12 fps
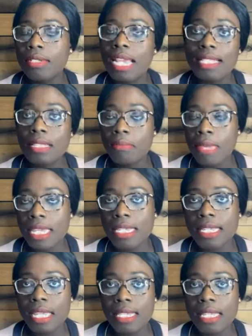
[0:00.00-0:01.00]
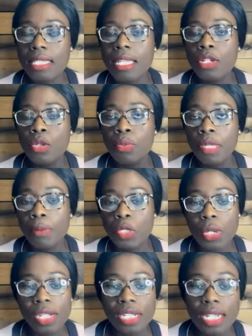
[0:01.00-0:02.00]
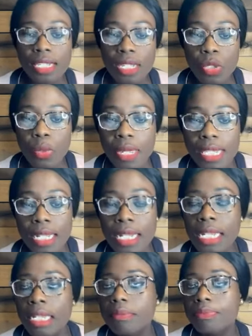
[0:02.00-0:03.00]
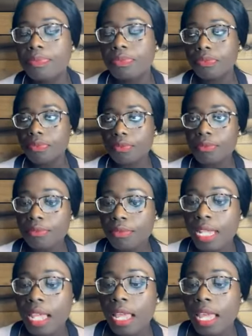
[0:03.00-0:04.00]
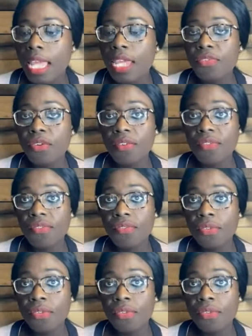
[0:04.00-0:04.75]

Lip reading: doesn't make sense, and then you'll be able to adjust it. So basically, if you're